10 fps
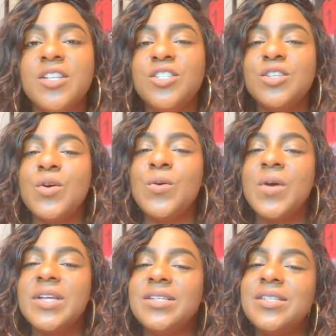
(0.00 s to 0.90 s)

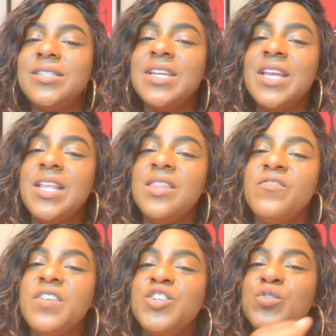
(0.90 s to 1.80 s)
So to see the
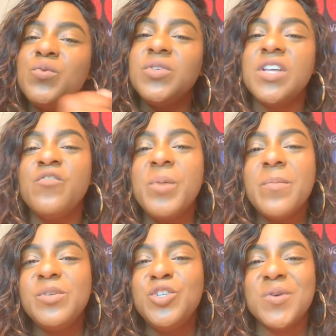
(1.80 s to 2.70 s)
visuals of
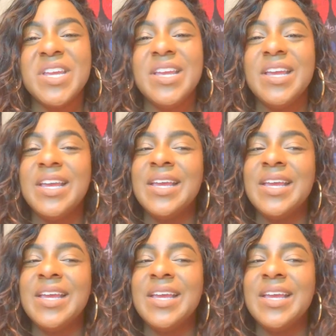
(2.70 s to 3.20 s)
puppetry,